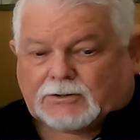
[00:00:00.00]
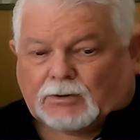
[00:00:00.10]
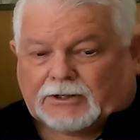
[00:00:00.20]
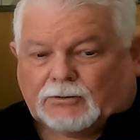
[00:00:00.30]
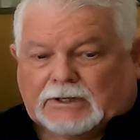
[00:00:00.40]
that's
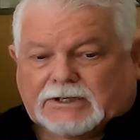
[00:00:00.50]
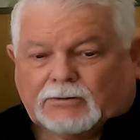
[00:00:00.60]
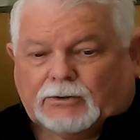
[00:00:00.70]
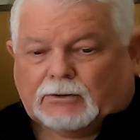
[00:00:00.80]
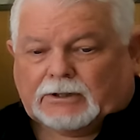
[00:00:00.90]
one of the ones
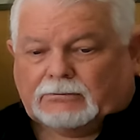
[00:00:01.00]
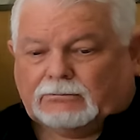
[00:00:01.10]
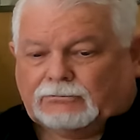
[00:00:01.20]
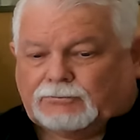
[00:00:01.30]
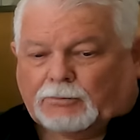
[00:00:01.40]
that we want to
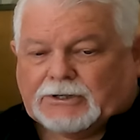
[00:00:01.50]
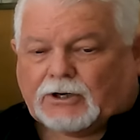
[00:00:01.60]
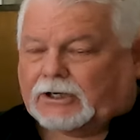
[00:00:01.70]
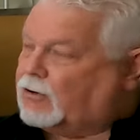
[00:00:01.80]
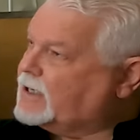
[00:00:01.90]
probably
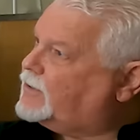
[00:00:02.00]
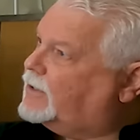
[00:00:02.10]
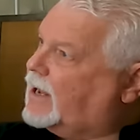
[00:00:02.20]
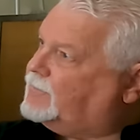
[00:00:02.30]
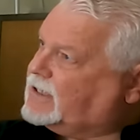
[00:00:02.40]
digress
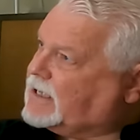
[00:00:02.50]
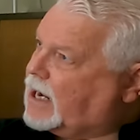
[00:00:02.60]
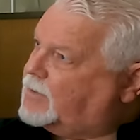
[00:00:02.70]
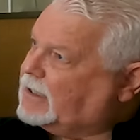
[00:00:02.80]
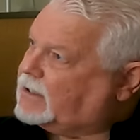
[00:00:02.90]
and have
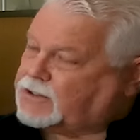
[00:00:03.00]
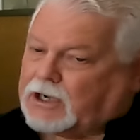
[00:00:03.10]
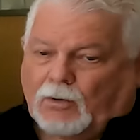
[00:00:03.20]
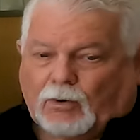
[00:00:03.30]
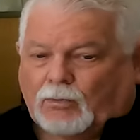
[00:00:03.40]
today because
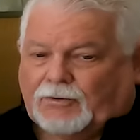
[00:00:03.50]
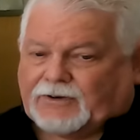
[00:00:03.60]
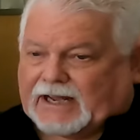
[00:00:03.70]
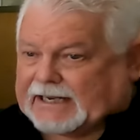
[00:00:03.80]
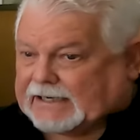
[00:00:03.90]
yeah. what we
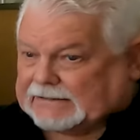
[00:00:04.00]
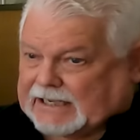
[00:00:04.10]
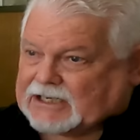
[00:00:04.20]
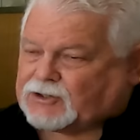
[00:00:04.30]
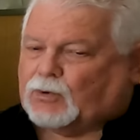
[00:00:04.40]
found out of
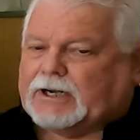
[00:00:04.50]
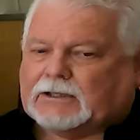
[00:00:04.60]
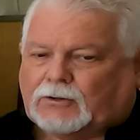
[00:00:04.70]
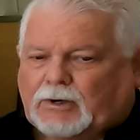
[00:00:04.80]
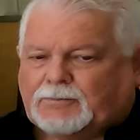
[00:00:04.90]
last week
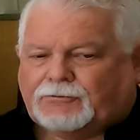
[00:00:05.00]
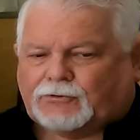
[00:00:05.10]
and the week